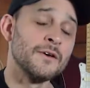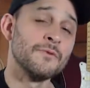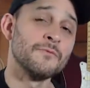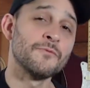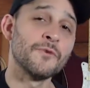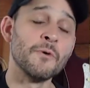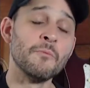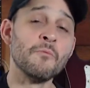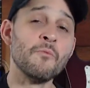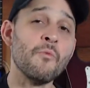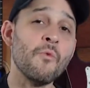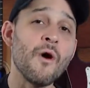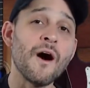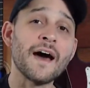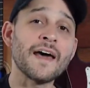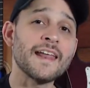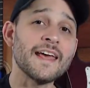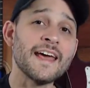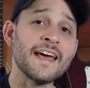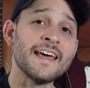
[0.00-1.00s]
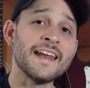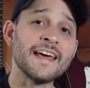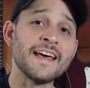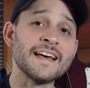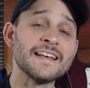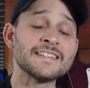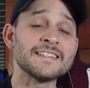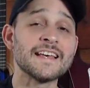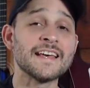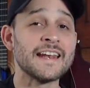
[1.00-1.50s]
From what it
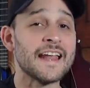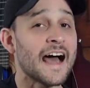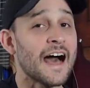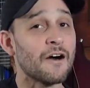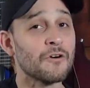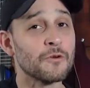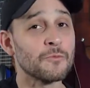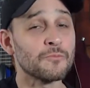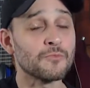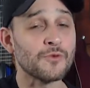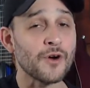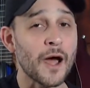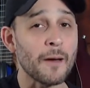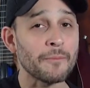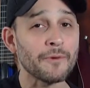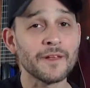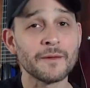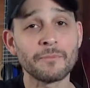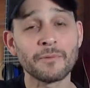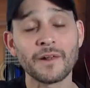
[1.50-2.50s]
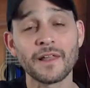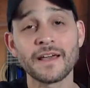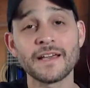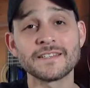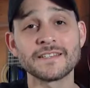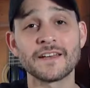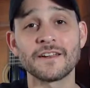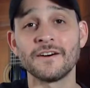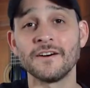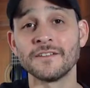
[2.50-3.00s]
is and how to properly
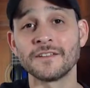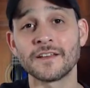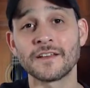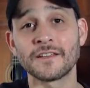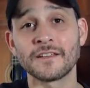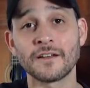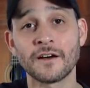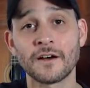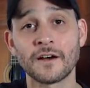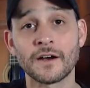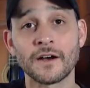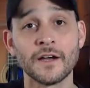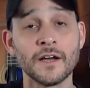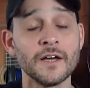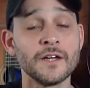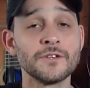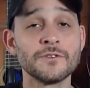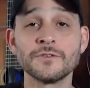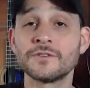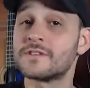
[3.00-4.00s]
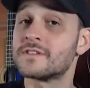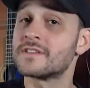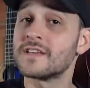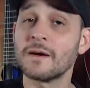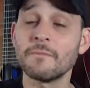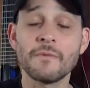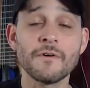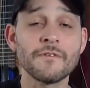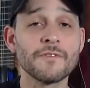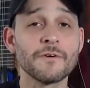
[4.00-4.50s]
place it on the guitar to
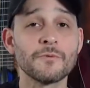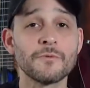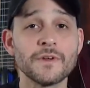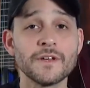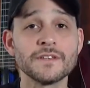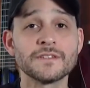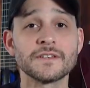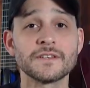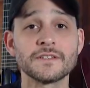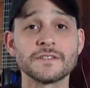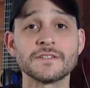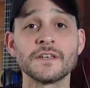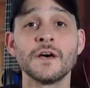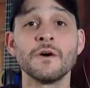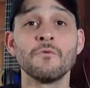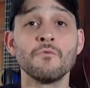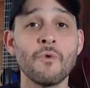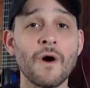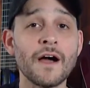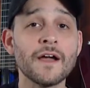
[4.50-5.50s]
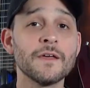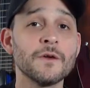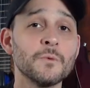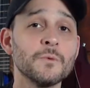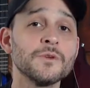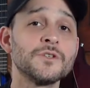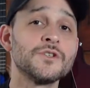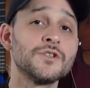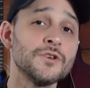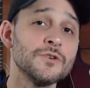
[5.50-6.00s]
some of the reasons why you
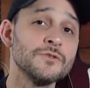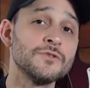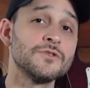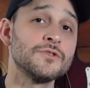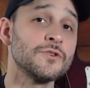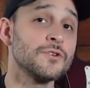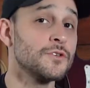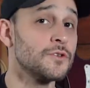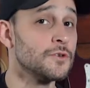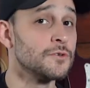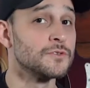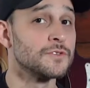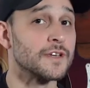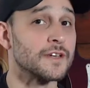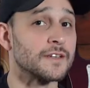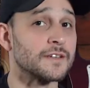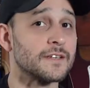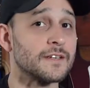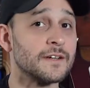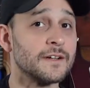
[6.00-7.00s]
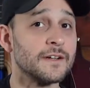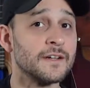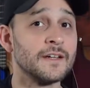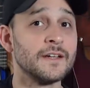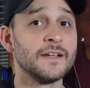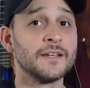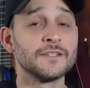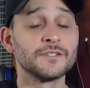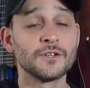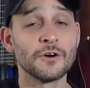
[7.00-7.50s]
would choose to use it.
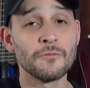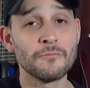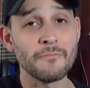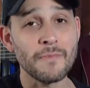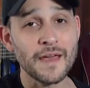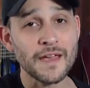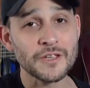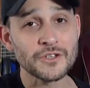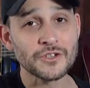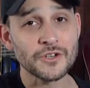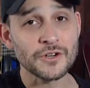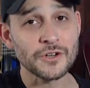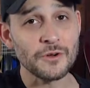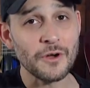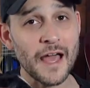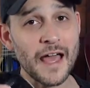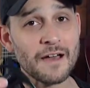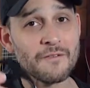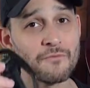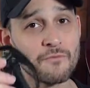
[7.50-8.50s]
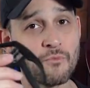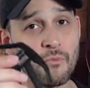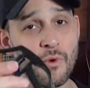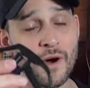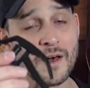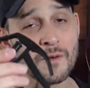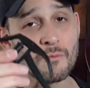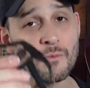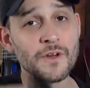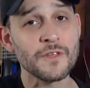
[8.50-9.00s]
So make sure you have
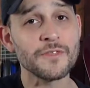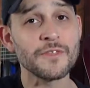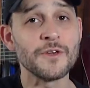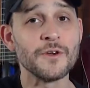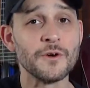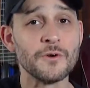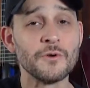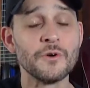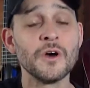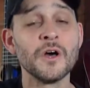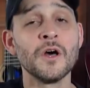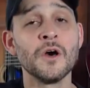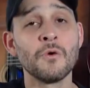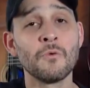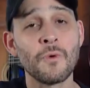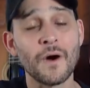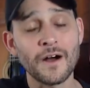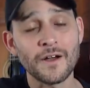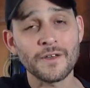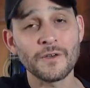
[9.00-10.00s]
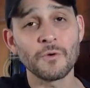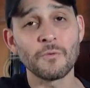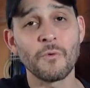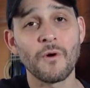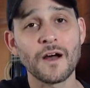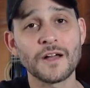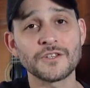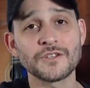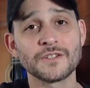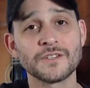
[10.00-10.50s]
one with you while you're
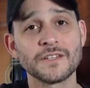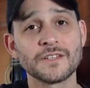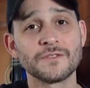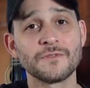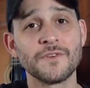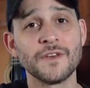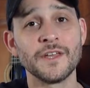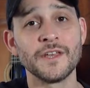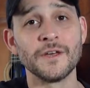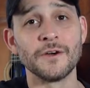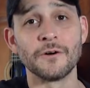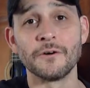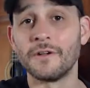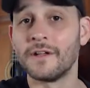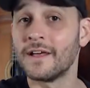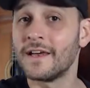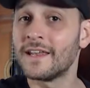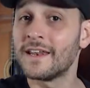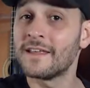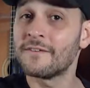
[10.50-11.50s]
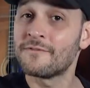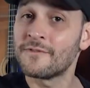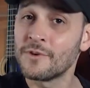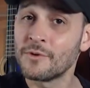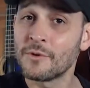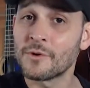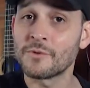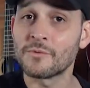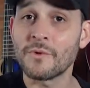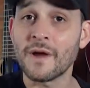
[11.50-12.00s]
watching this video. And if
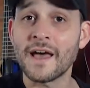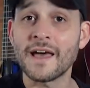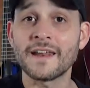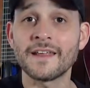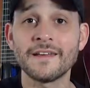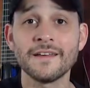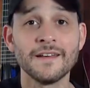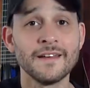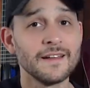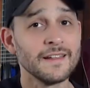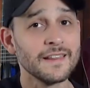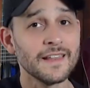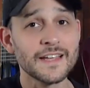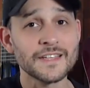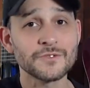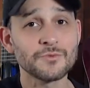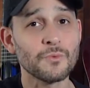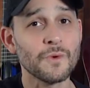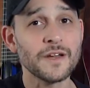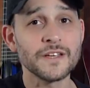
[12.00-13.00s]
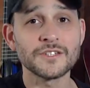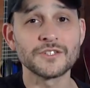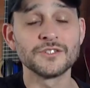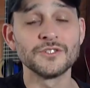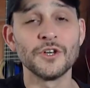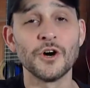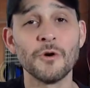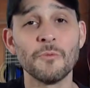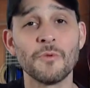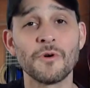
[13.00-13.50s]
you are ready, let's waste
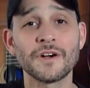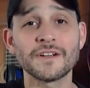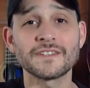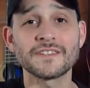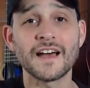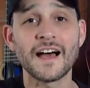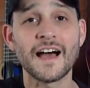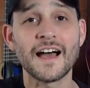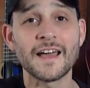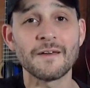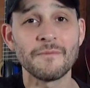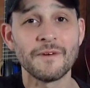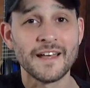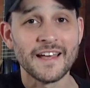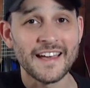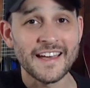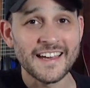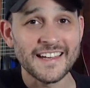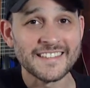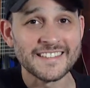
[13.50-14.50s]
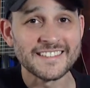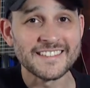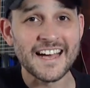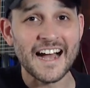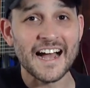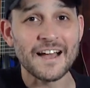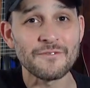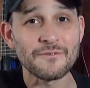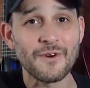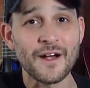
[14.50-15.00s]
no more time and
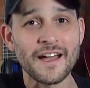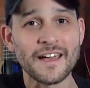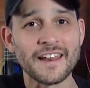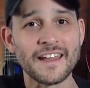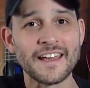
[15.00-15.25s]
dive right